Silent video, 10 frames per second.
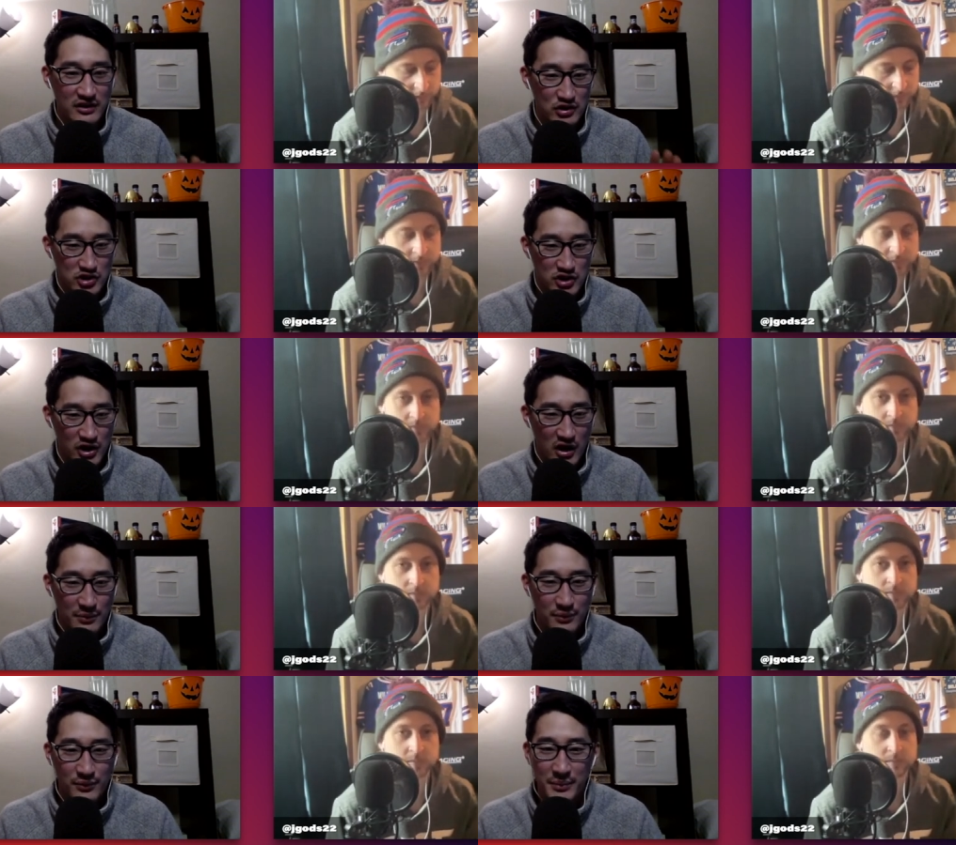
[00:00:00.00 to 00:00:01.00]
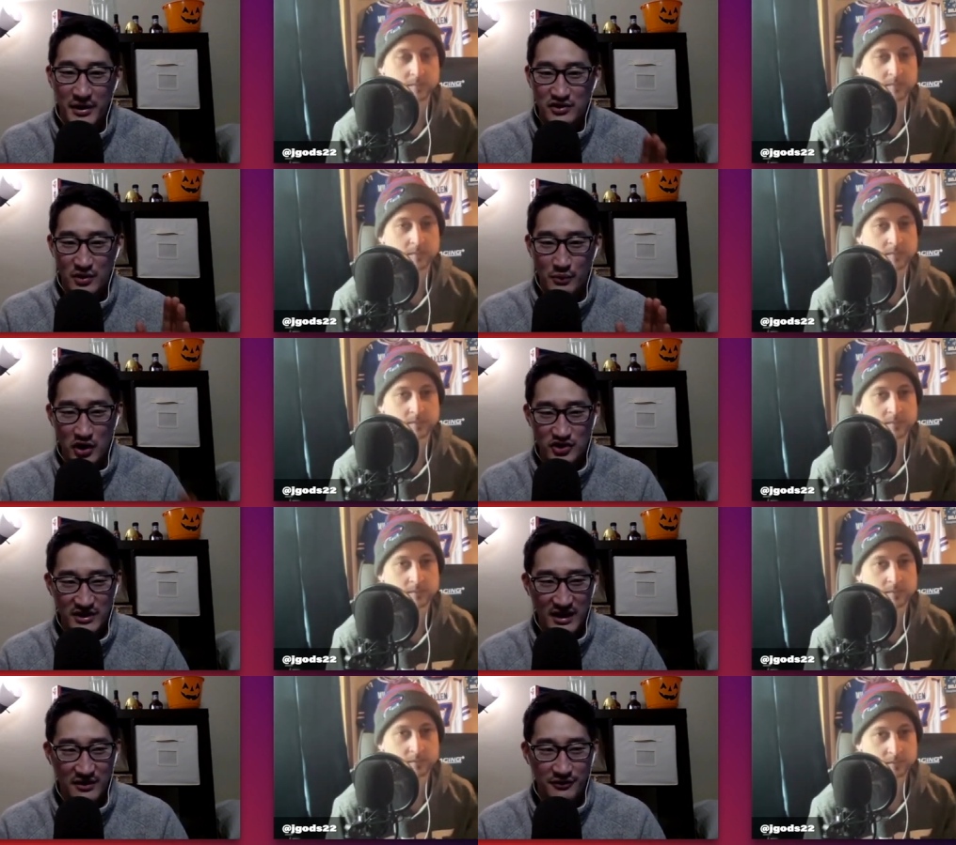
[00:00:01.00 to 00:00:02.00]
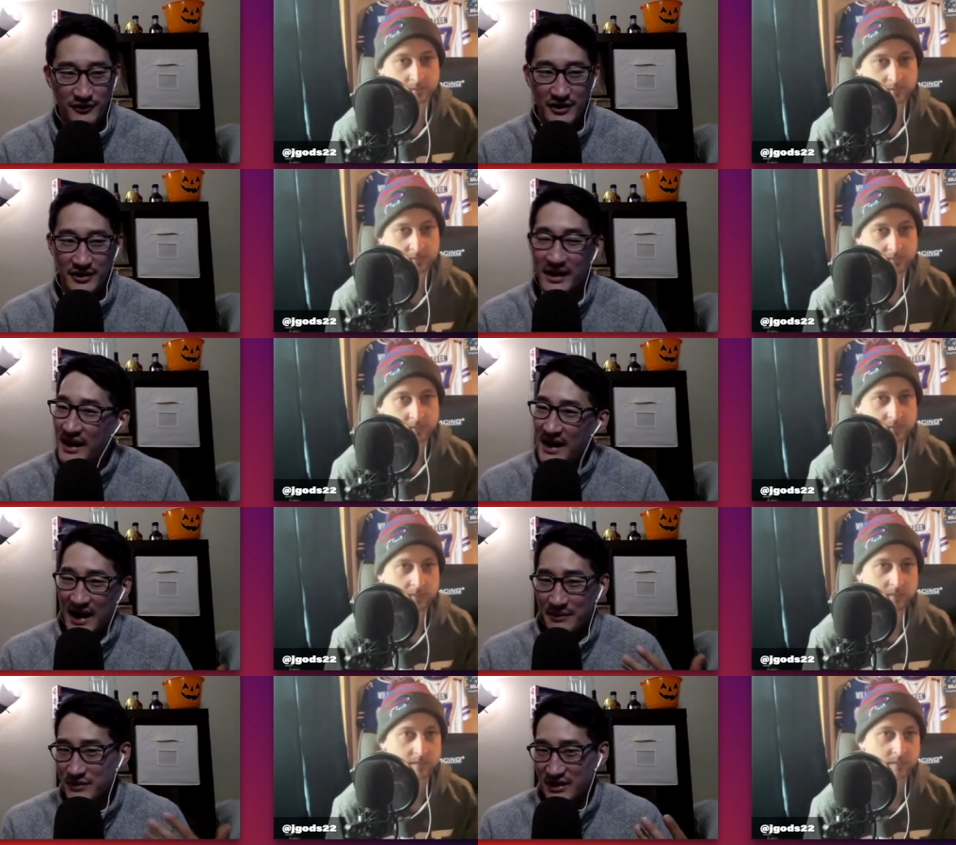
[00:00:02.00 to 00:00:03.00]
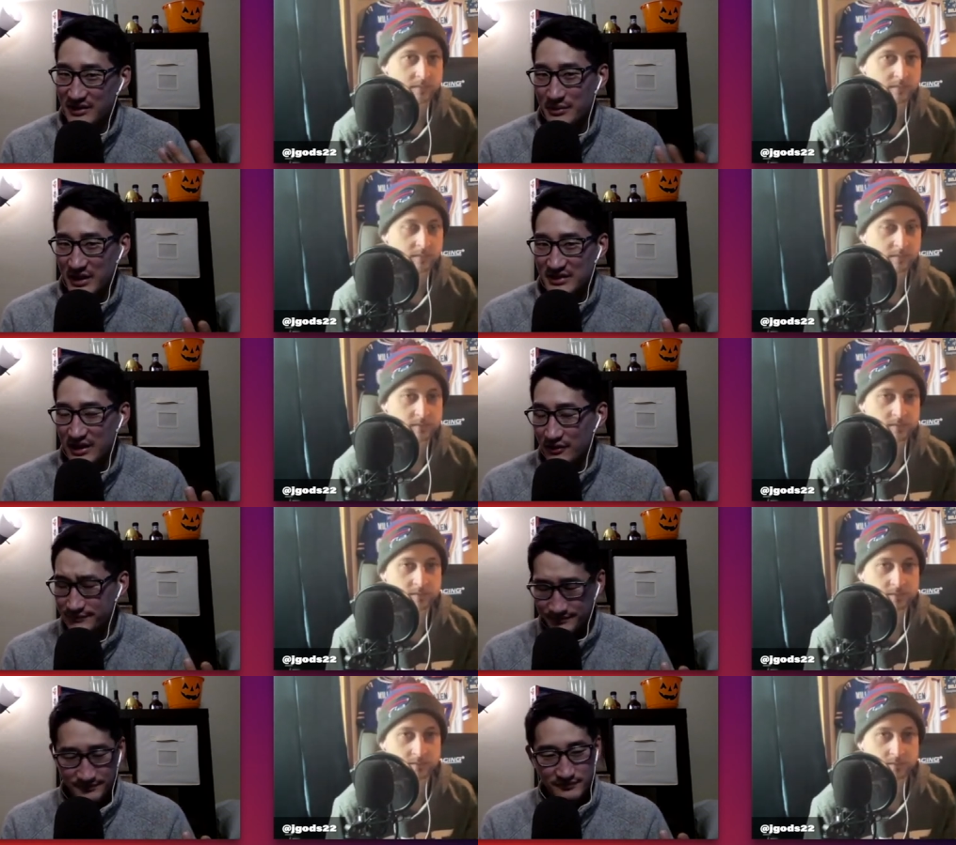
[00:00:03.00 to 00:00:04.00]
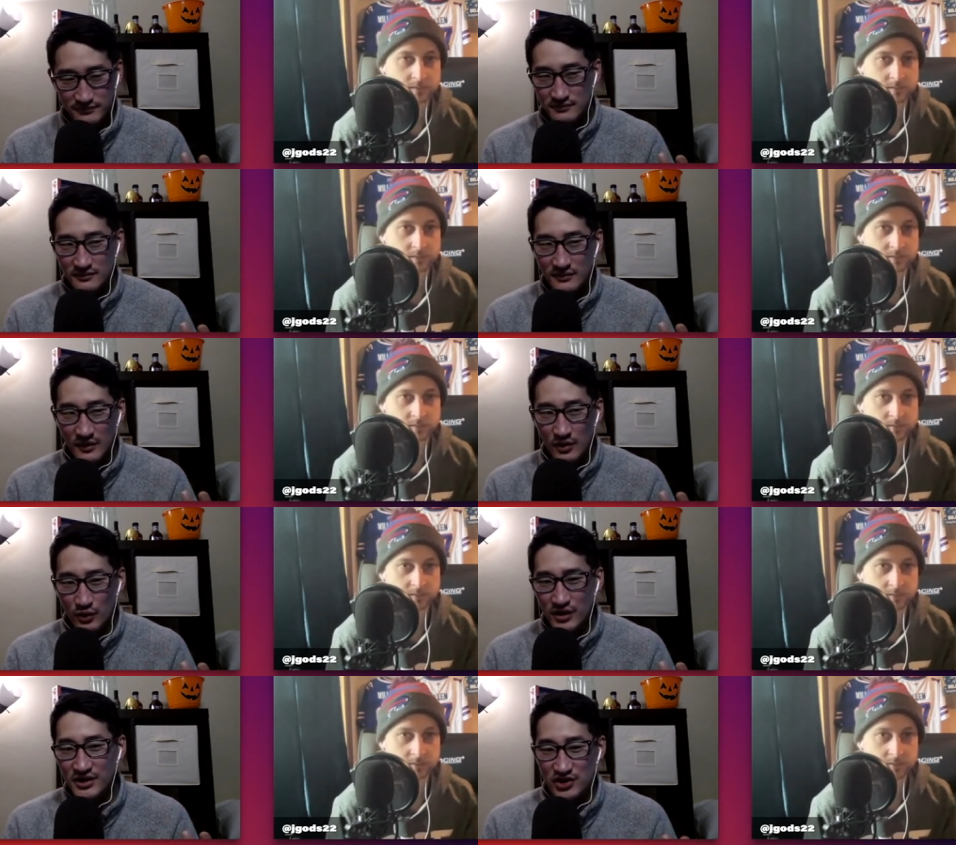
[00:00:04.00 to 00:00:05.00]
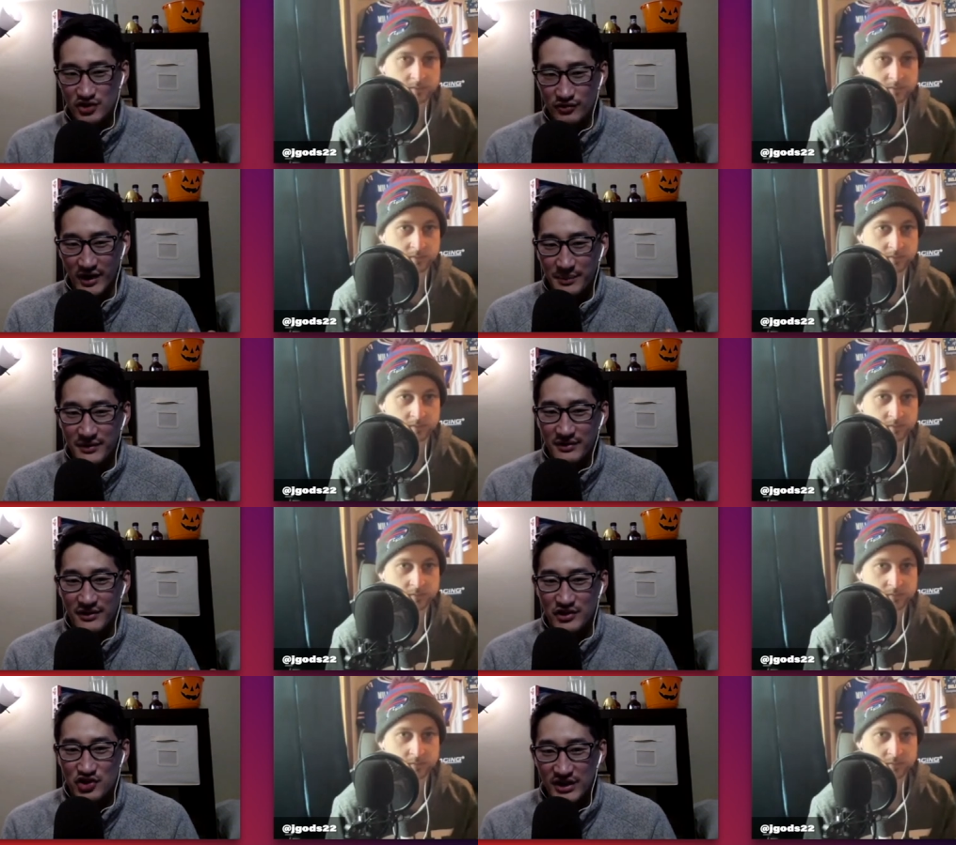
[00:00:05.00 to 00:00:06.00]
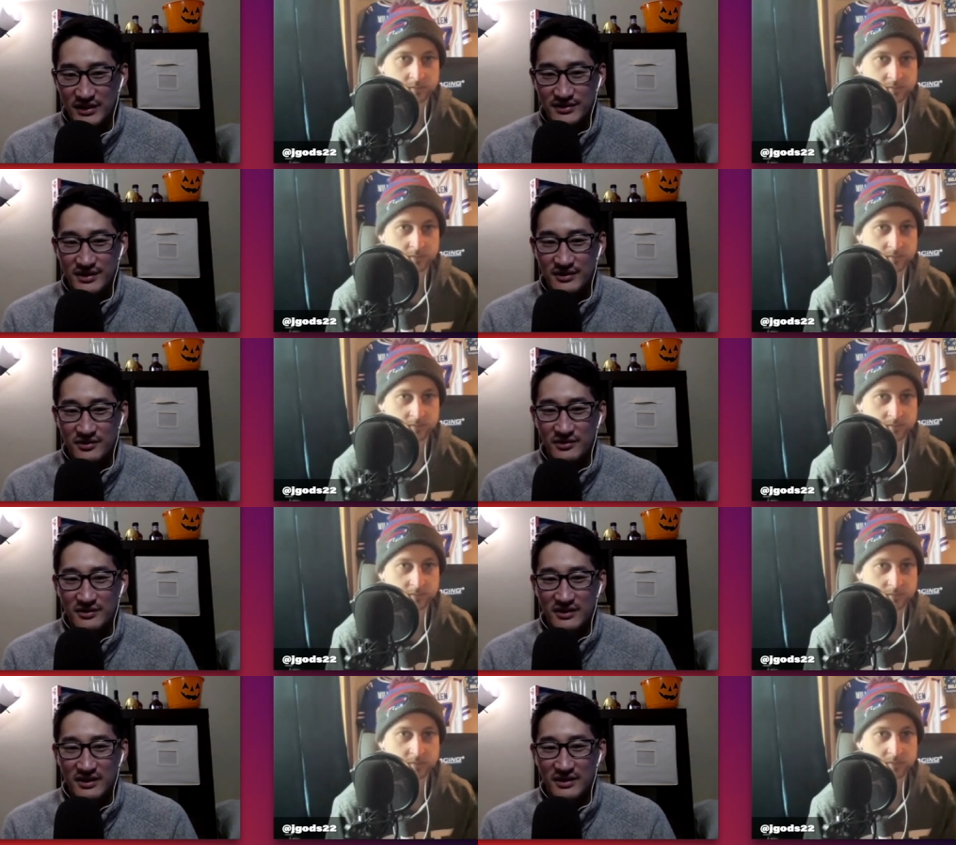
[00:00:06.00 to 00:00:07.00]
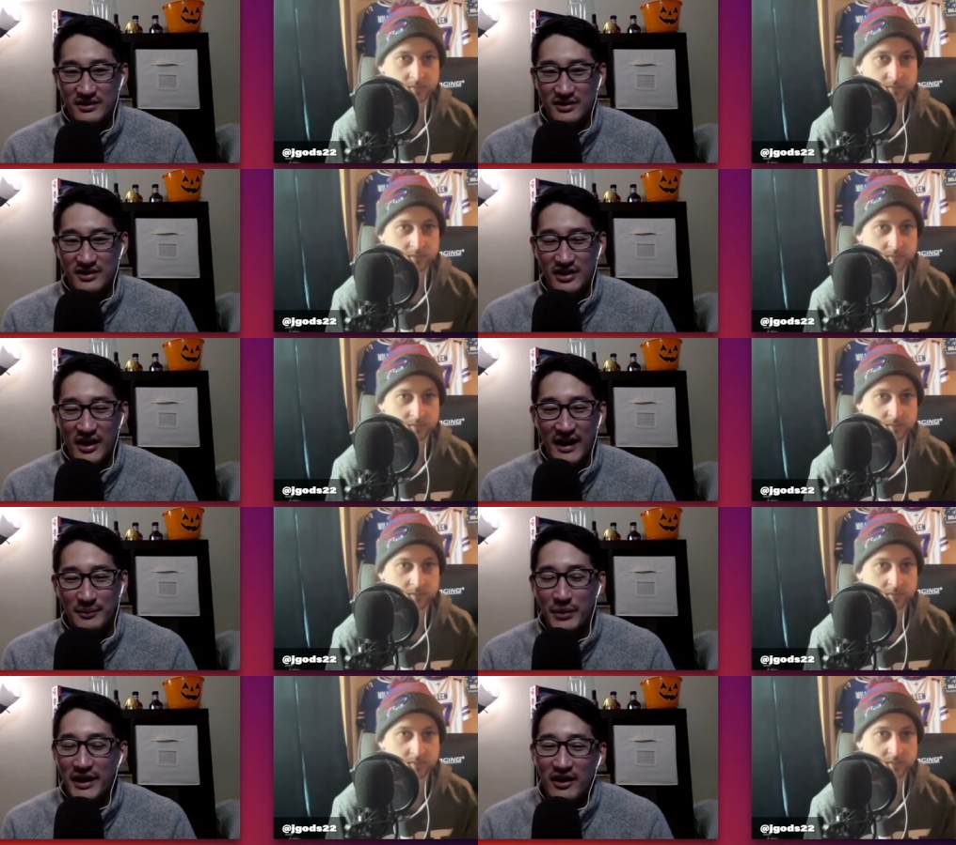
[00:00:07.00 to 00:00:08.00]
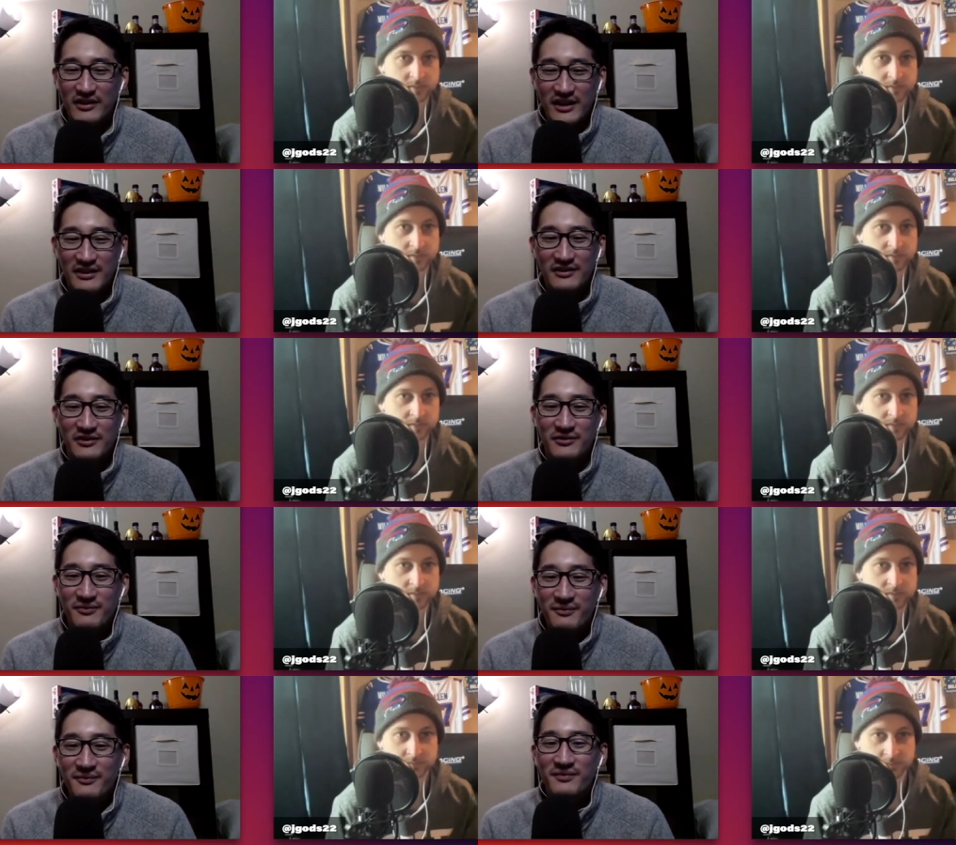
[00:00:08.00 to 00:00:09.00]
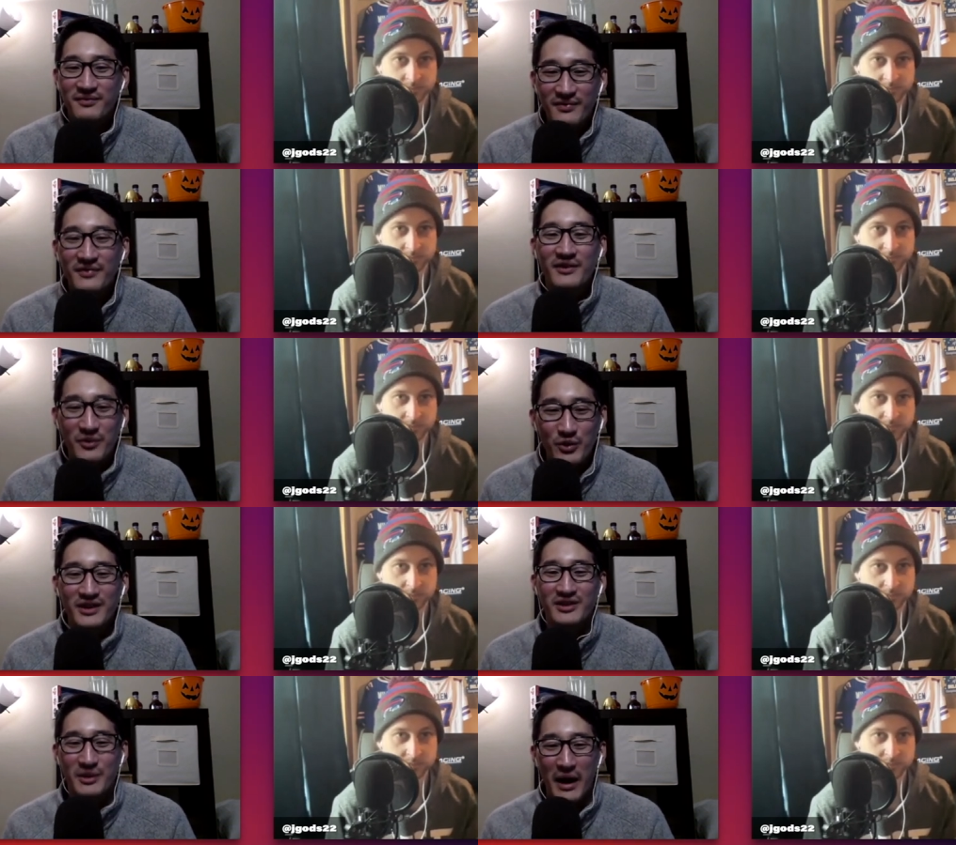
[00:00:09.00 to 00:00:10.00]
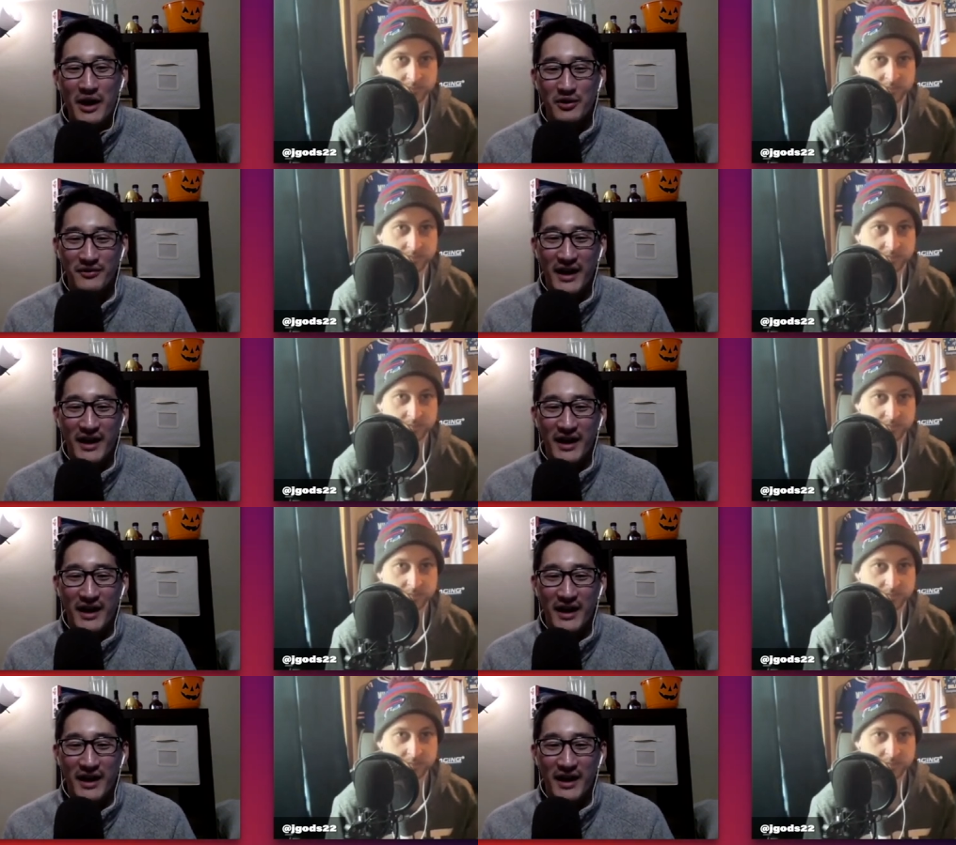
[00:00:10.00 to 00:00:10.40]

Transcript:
Speaker 1: looked sharp. The Bills are marching down the field. I'm thinking to myself, we're going to scrape the Chiefs. You know, I but uh, in with the power of